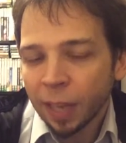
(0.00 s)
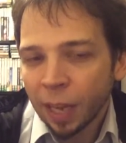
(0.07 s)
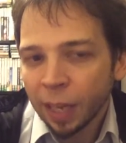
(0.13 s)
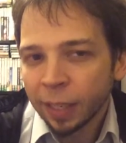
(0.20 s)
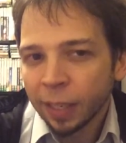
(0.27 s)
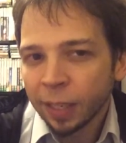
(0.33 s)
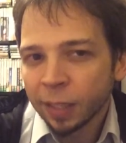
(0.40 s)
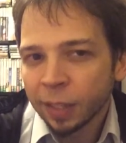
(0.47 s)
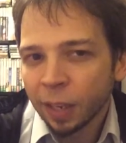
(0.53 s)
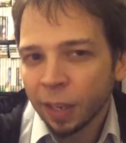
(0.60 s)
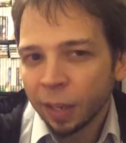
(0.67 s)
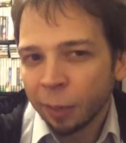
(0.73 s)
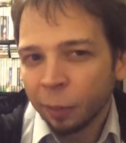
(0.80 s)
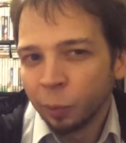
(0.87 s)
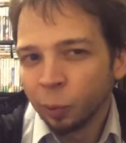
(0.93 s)
I guess
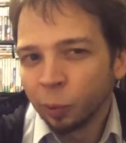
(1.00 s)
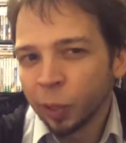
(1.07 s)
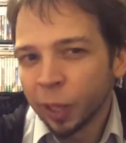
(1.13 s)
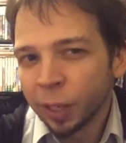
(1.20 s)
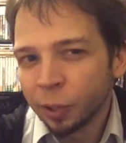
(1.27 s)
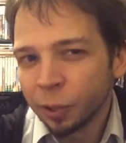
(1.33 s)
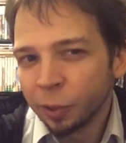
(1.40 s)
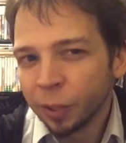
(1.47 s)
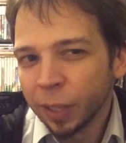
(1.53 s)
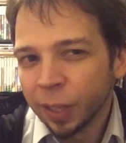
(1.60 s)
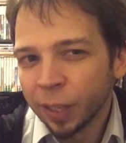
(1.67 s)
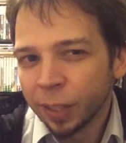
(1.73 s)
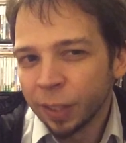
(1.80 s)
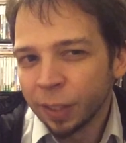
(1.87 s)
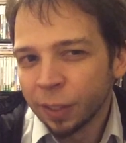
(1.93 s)
I will catch you
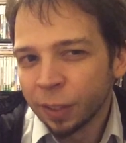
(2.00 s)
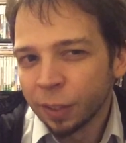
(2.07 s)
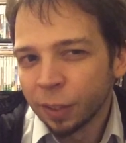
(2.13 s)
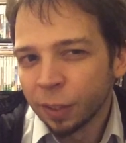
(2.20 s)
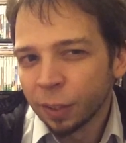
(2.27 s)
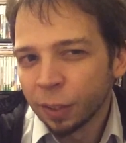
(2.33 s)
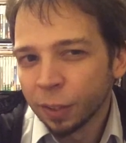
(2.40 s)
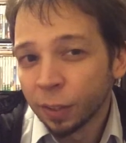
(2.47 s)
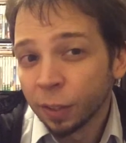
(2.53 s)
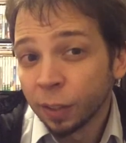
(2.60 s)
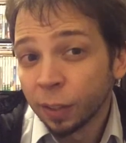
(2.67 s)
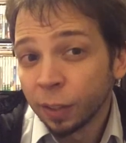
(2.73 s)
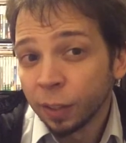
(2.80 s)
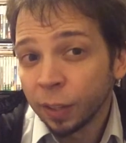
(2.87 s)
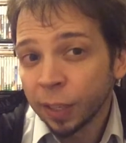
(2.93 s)
guys
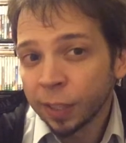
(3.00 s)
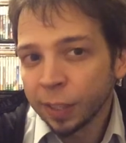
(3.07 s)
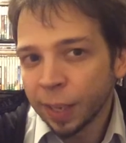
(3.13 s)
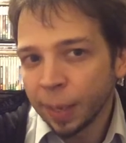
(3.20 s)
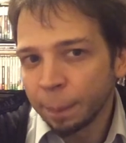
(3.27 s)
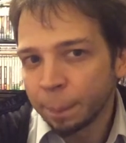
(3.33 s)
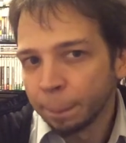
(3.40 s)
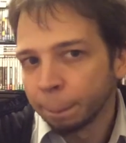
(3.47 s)
next time.